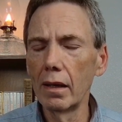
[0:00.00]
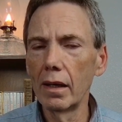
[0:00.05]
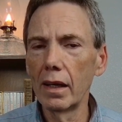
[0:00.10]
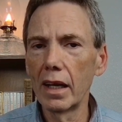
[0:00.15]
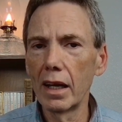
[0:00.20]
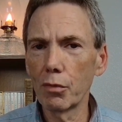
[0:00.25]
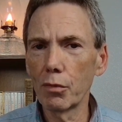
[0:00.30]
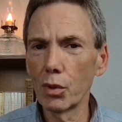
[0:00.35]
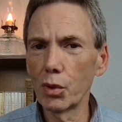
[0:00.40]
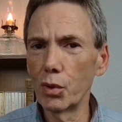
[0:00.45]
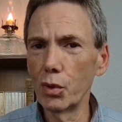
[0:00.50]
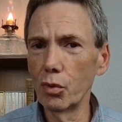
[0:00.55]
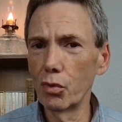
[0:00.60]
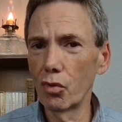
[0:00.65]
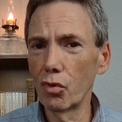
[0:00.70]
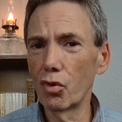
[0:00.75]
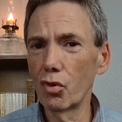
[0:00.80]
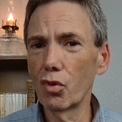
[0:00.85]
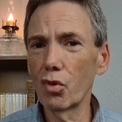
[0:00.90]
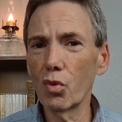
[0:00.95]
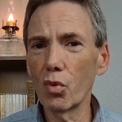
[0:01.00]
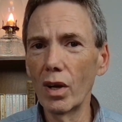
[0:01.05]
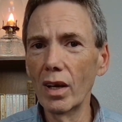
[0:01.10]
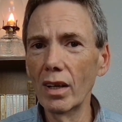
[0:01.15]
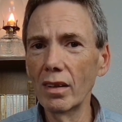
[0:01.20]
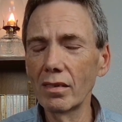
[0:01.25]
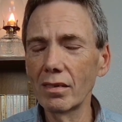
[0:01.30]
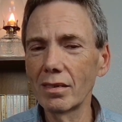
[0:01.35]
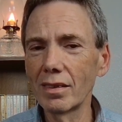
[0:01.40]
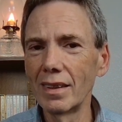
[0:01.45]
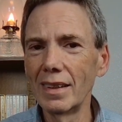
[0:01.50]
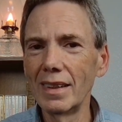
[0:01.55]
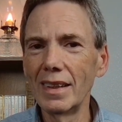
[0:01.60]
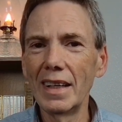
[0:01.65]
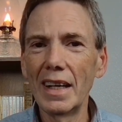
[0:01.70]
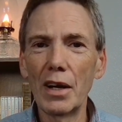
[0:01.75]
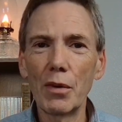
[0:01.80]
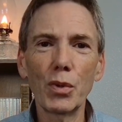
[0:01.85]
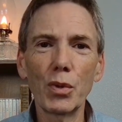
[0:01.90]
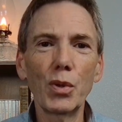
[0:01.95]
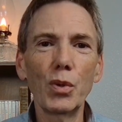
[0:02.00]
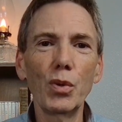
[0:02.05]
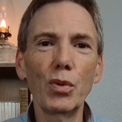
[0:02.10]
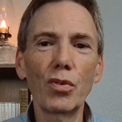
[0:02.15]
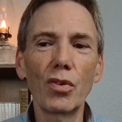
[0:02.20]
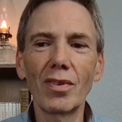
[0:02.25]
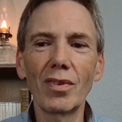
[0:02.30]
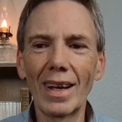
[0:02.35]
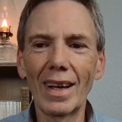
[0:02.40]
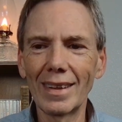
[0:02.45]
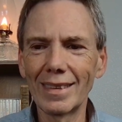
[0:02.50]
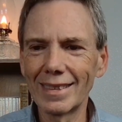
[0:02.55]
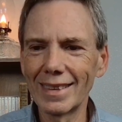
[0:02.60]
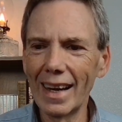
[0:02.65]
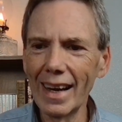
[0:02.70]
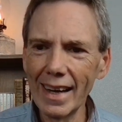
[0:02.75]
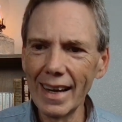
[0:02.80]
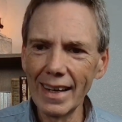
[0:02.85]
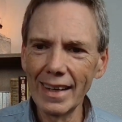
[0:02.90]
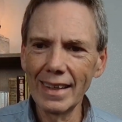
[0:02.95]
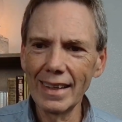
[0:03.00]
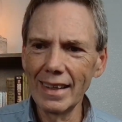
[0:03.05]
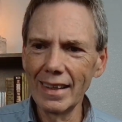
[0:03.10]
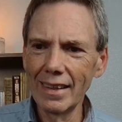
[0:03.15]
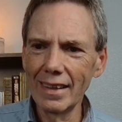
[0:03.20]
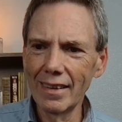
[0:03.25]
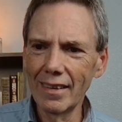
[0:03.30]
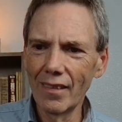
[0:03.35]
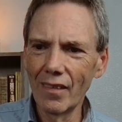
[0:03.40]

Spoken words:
It reduces stress. It reduces anxiety.